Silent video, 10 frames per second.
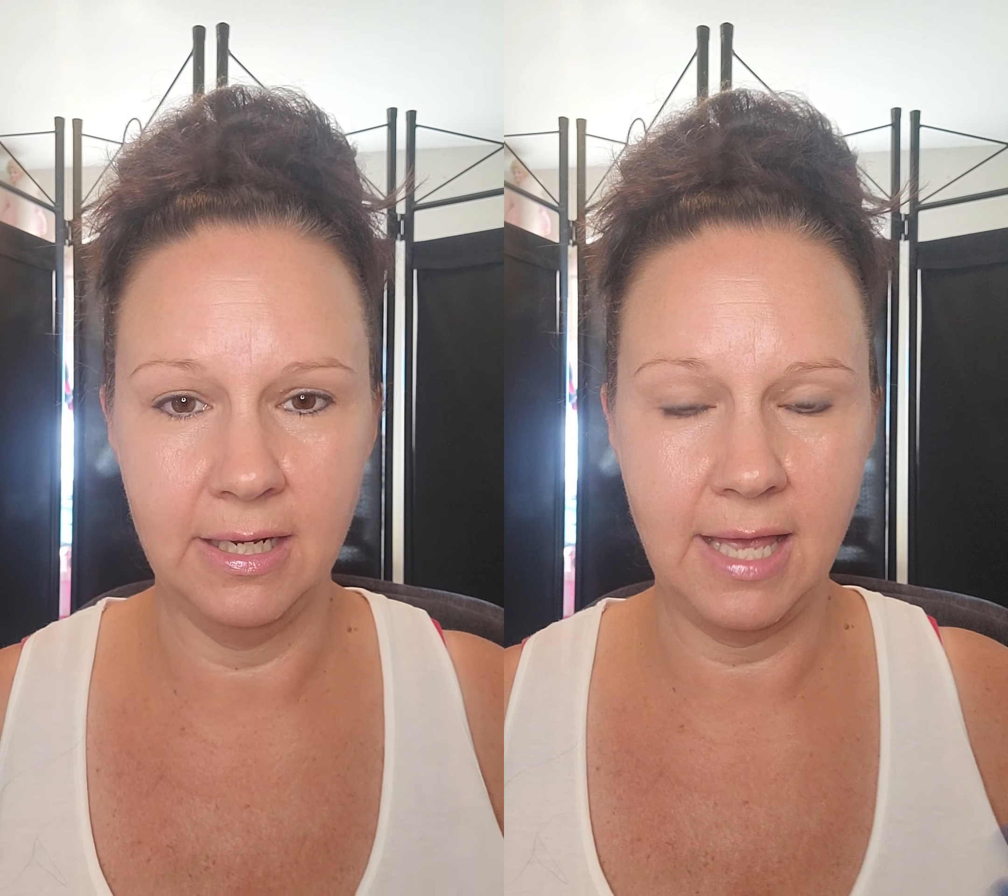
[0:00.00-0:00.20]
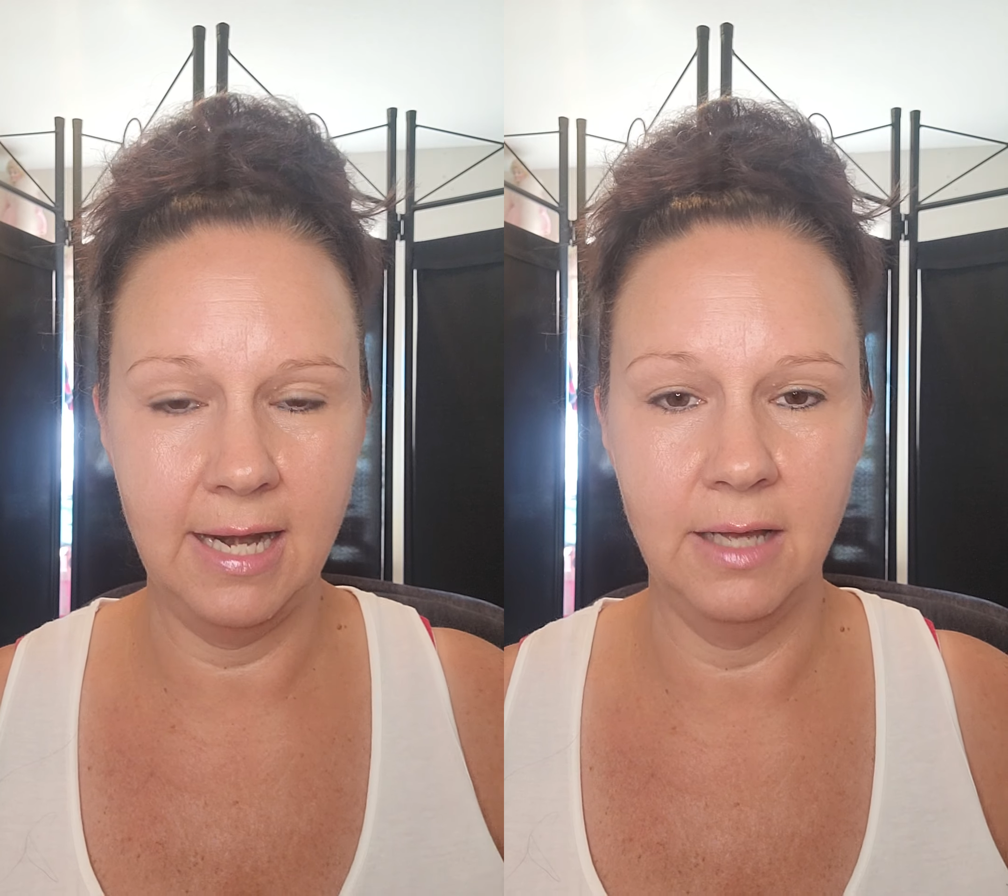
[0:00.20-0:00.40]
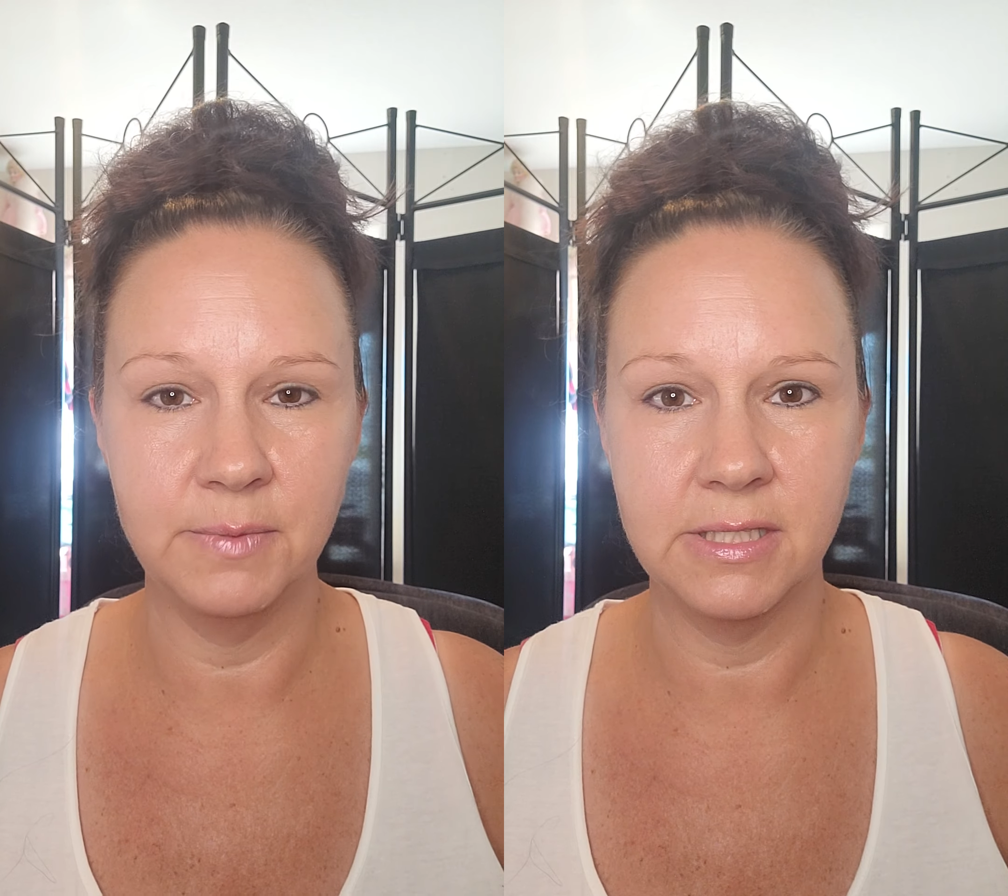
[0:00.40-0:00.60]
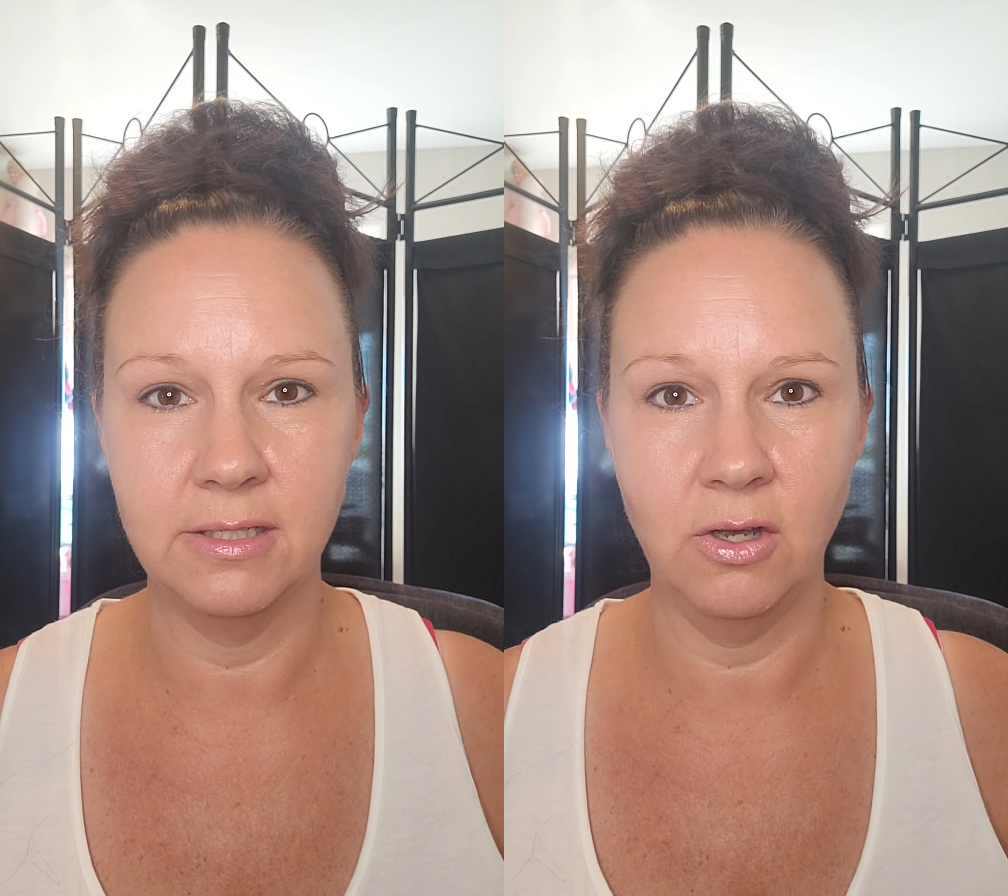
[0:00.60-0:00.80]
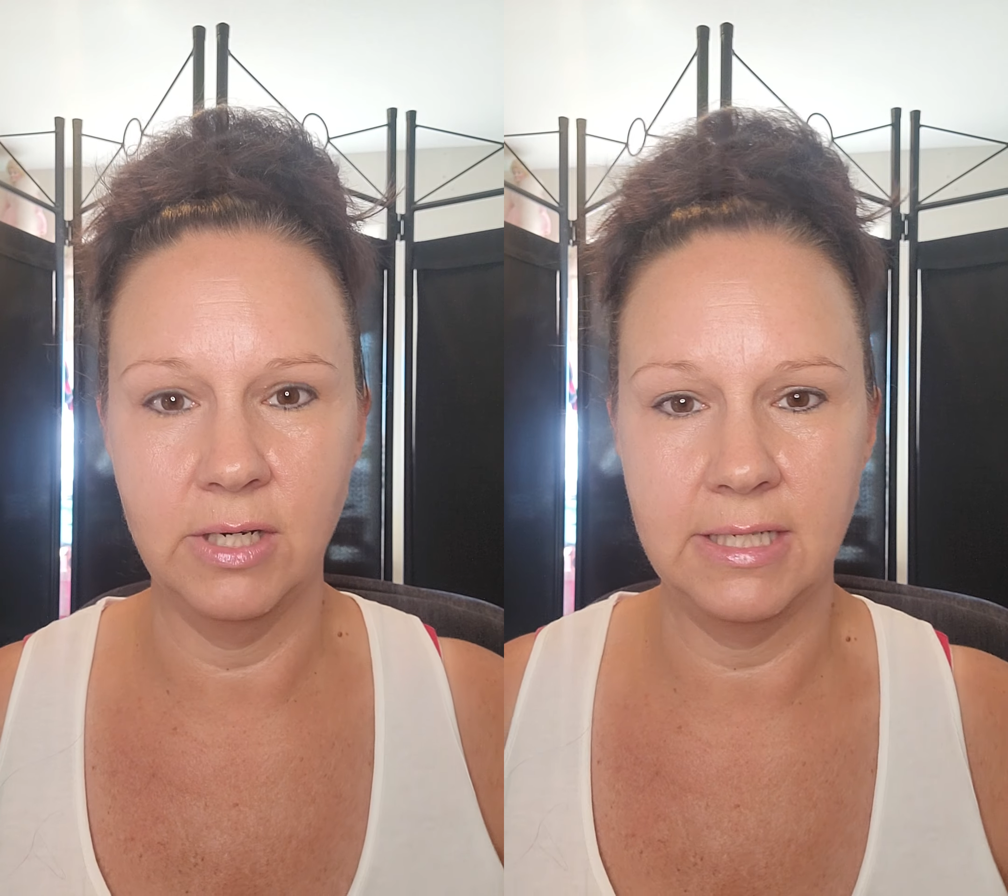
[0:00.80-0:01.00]
it kind of helps to
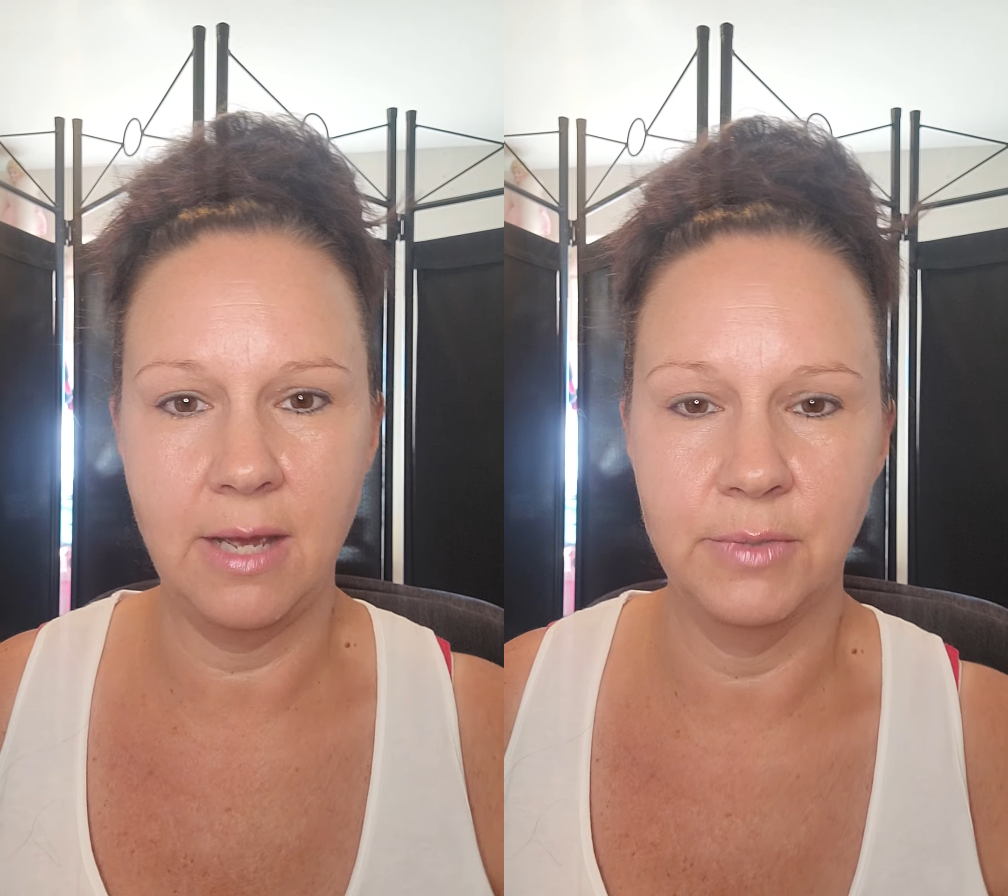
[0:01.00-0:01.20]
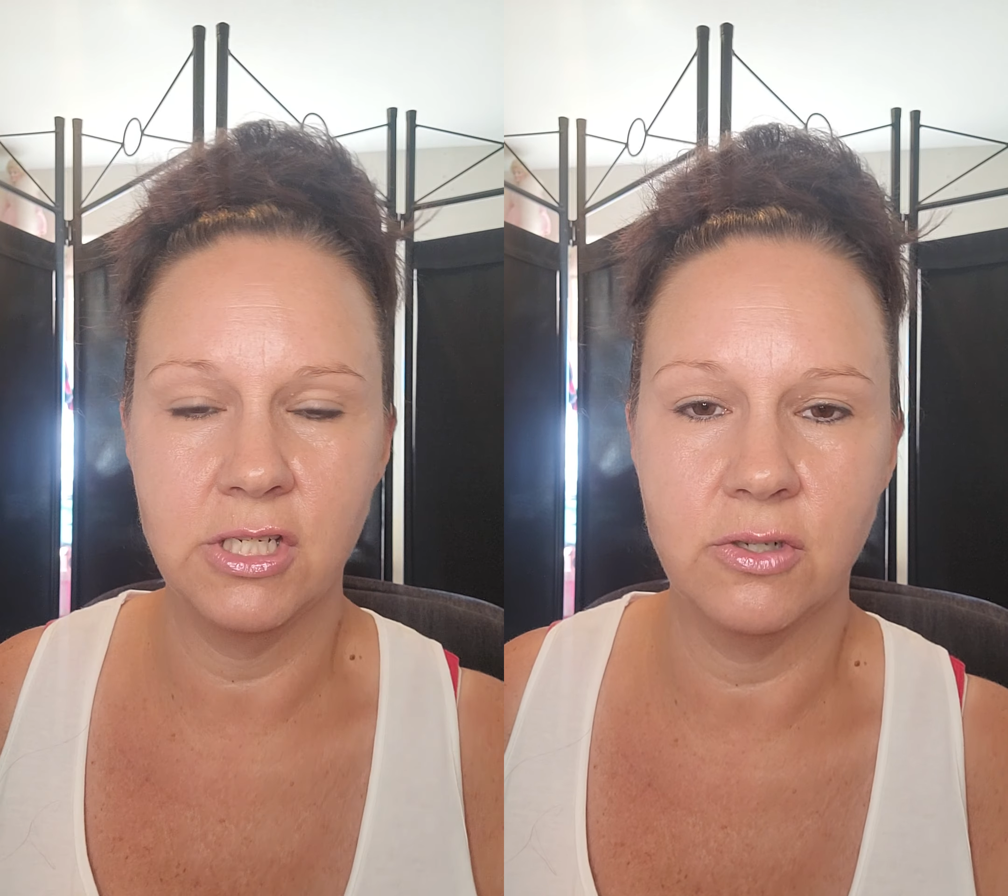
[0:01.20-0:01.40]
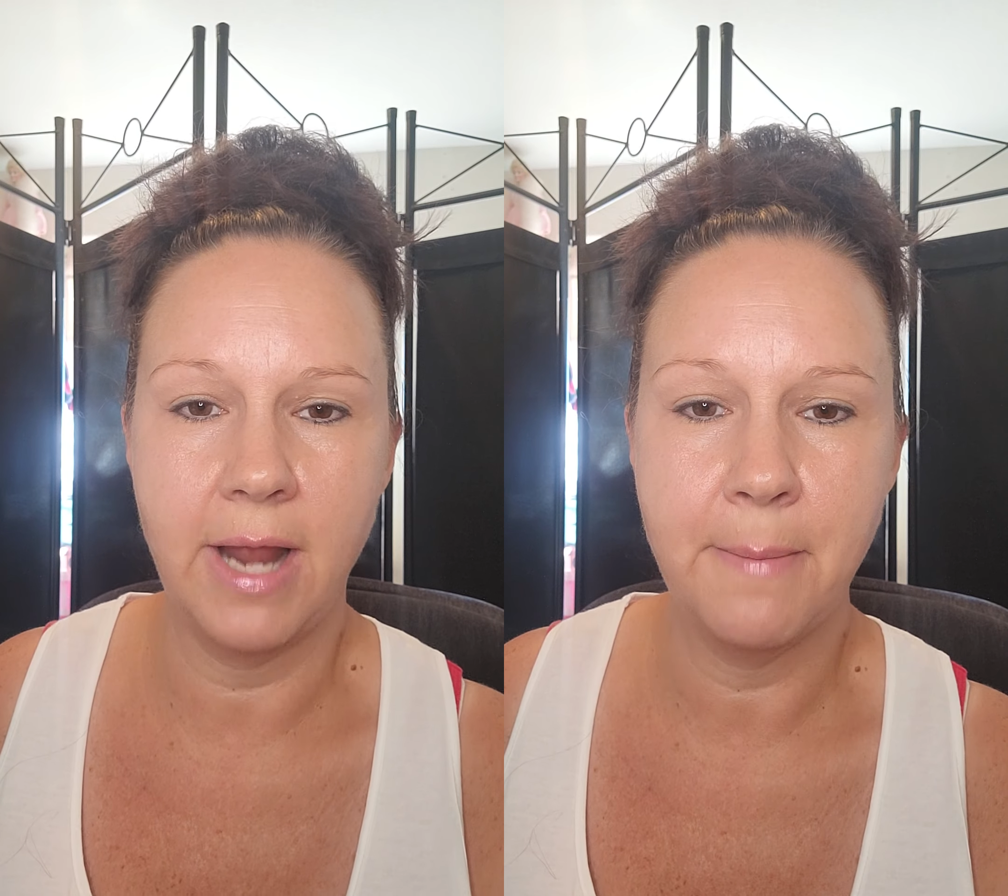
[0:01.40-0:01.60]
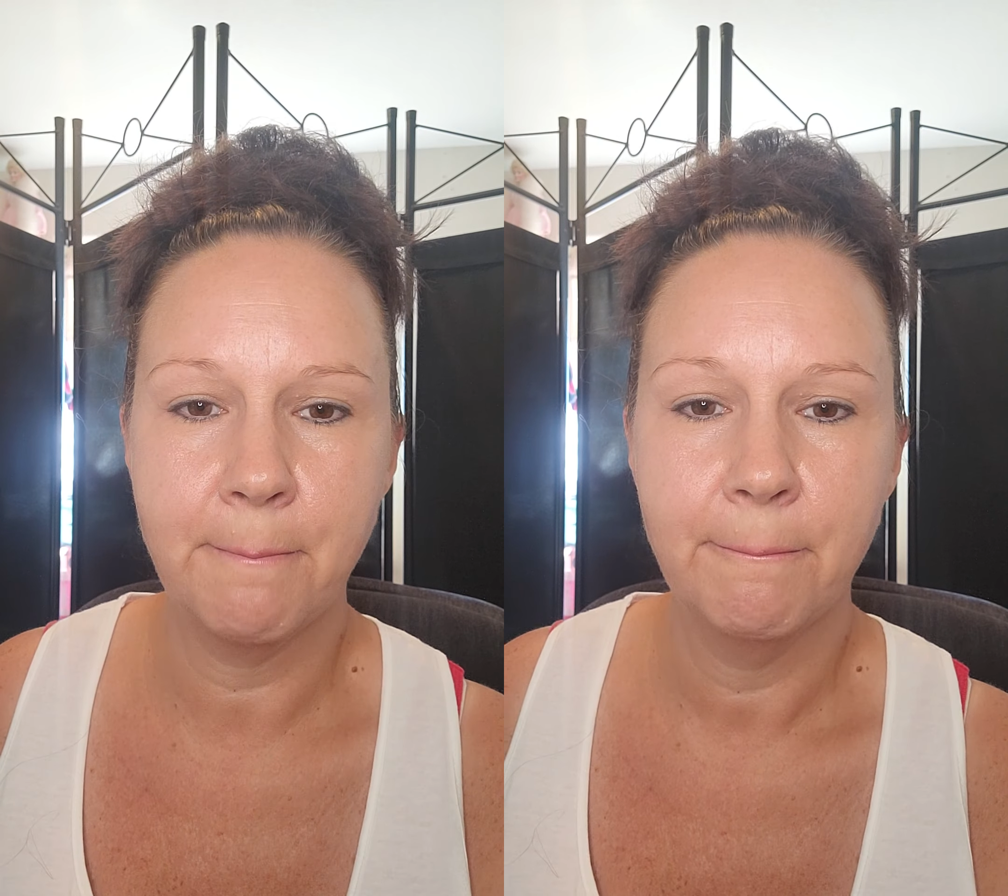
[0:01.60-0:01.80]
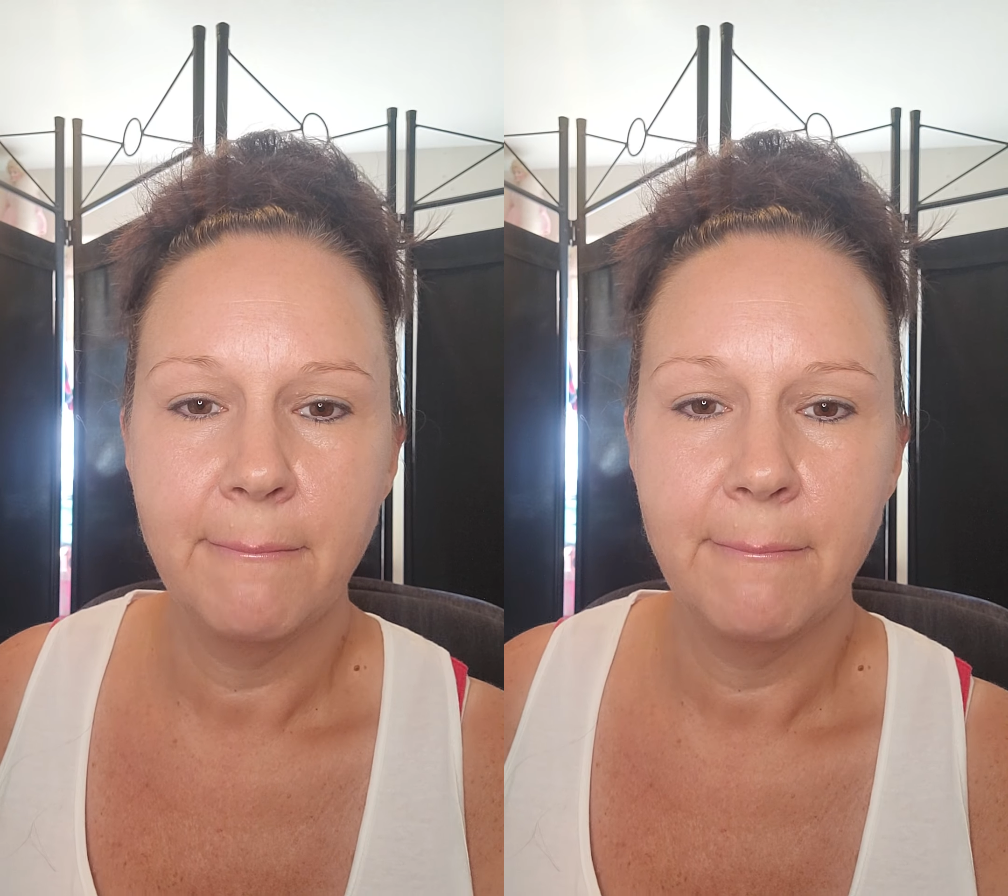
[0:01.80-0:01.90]
tone it down, which is great.